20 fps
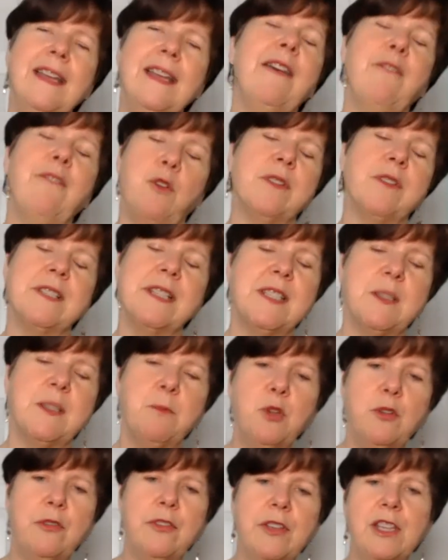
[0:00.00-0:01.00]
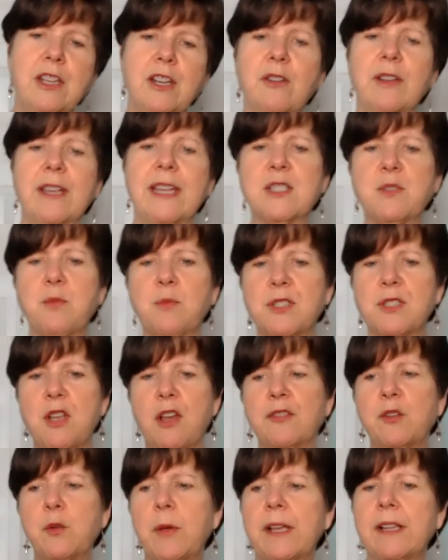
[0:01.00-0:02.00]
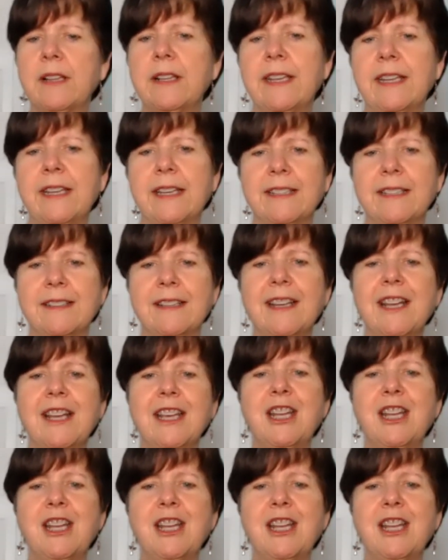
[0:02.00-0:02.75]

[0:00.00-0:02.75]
Of course, it's a movie, you know, it gets resolved quickly and,